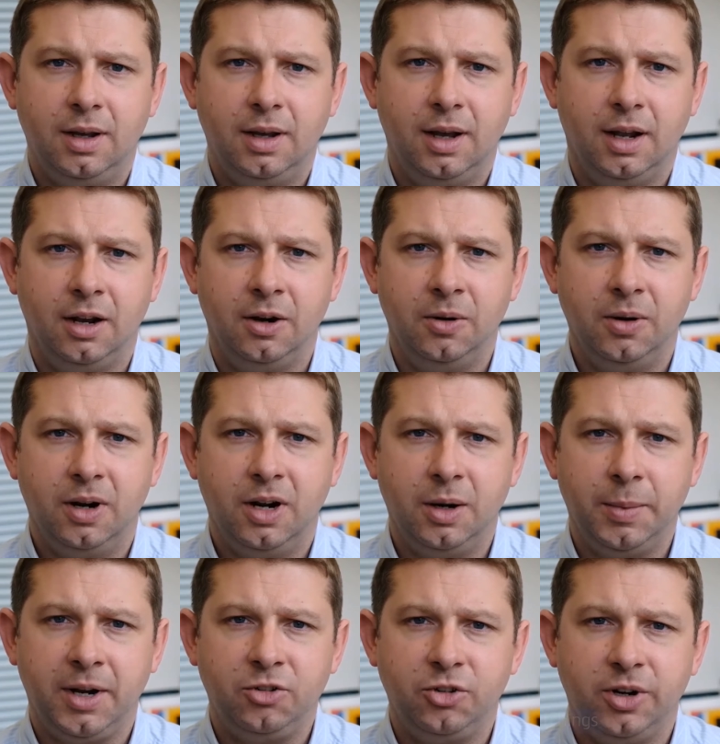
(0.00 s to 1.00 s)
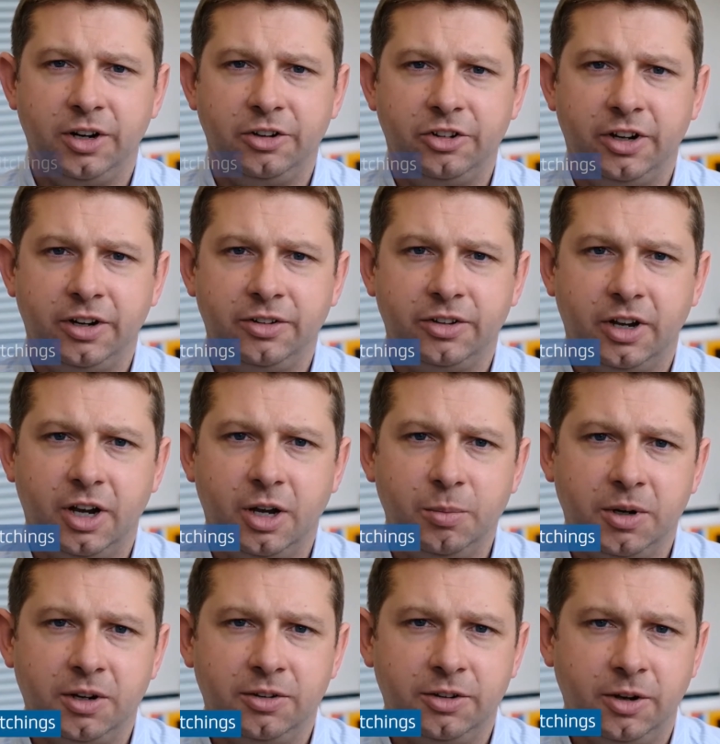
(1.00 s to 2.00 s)
Hello, I'm Andrew Hitchings.
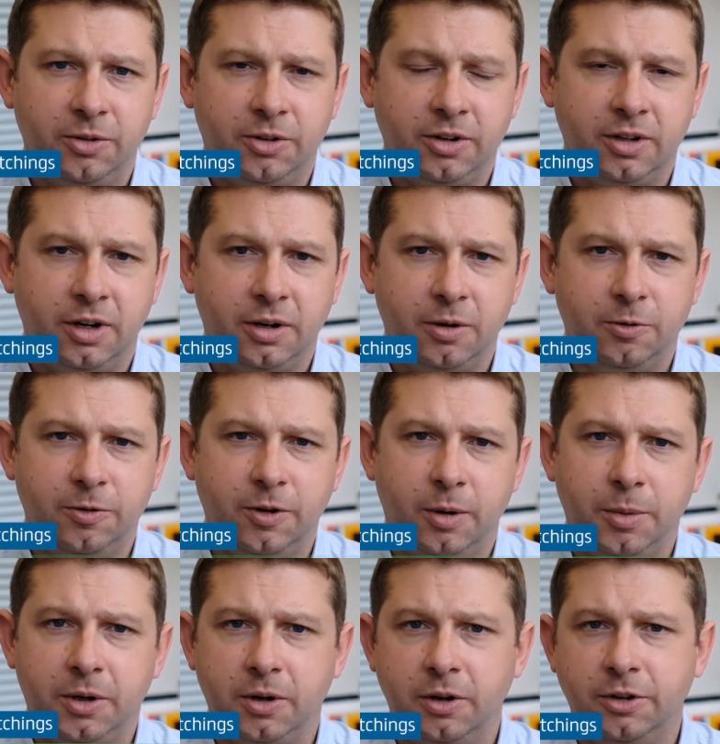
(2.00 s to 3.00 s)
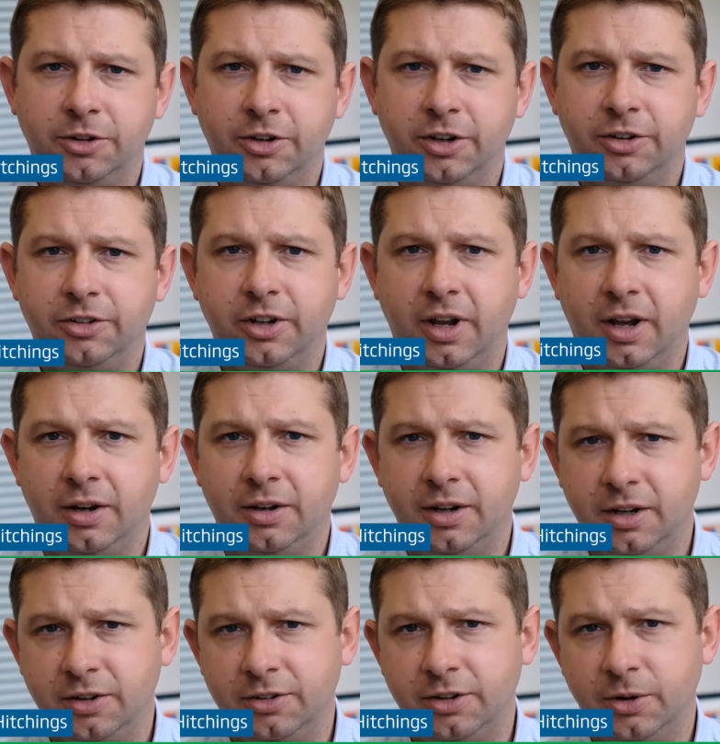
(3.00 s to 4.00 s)
I'm a consultant clinical pharmacologist and
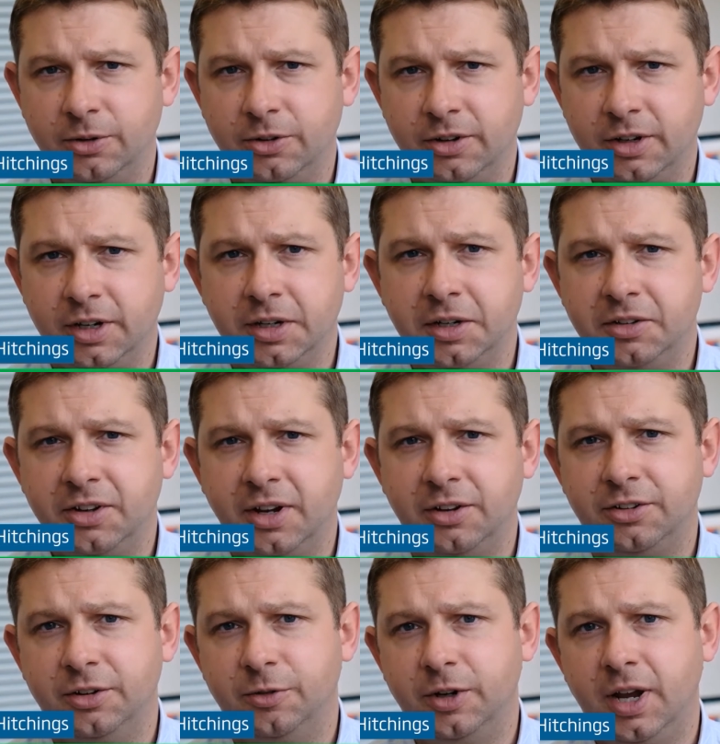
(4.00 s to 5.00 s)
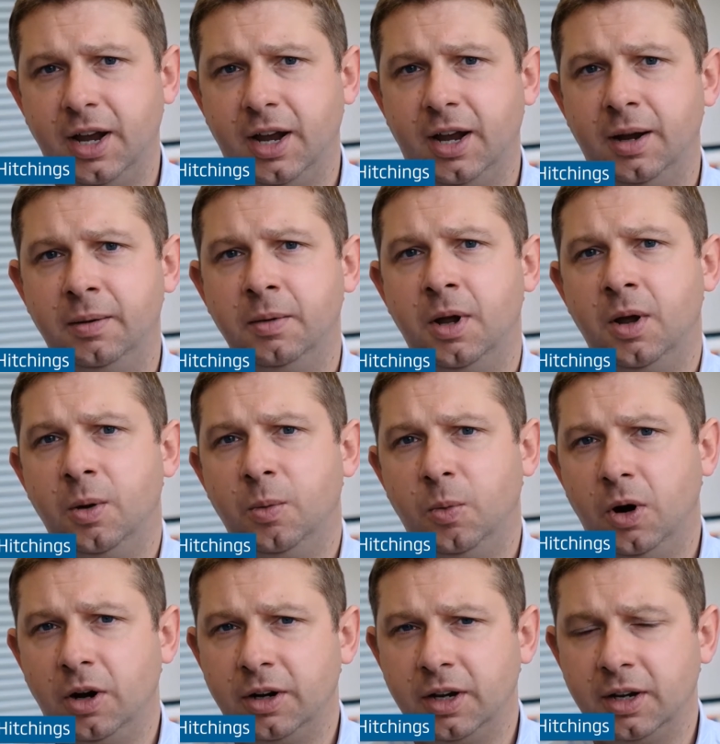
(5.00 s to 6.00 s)
a consultant in intensive care
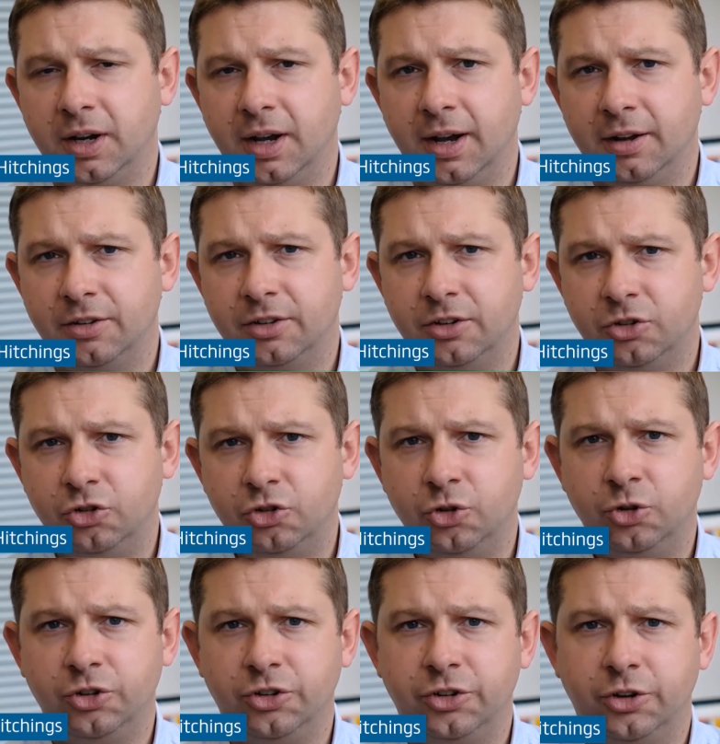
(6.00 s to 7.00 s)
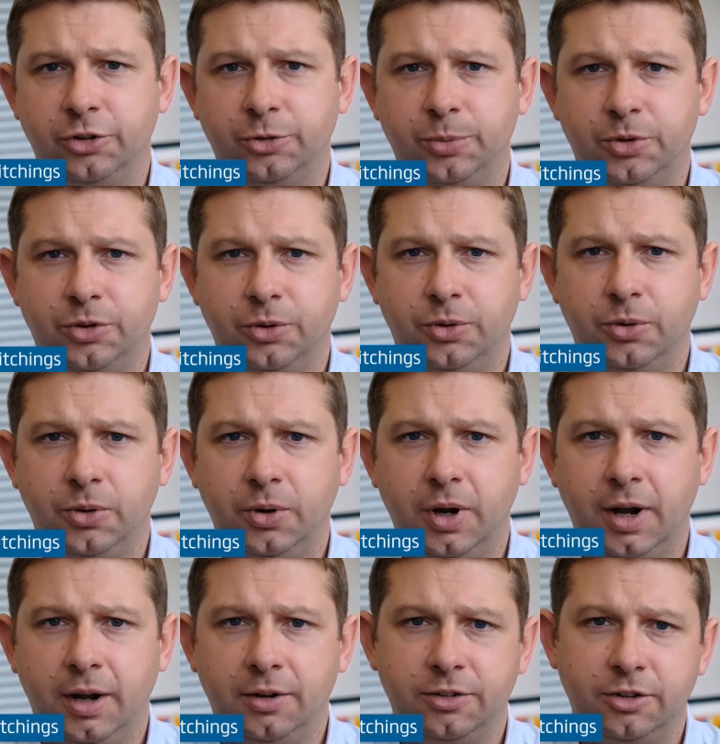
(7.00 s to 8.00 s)
working at St George's Hospital
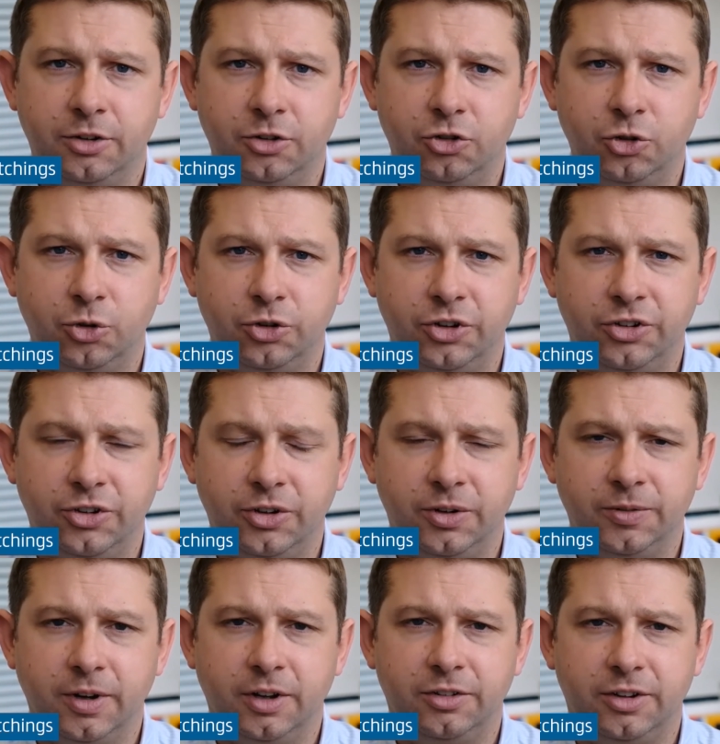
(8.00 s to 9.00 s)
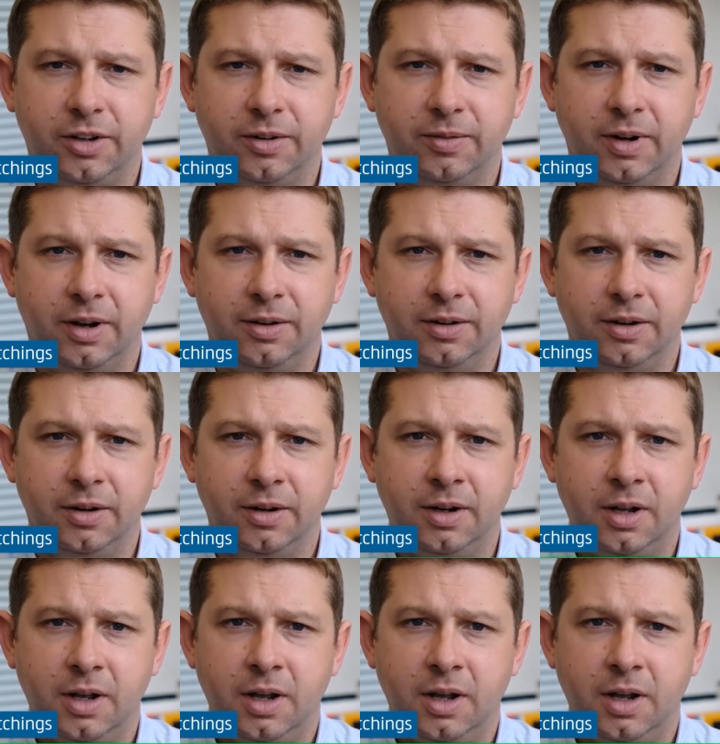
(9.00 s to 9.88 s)
and St George's University of London.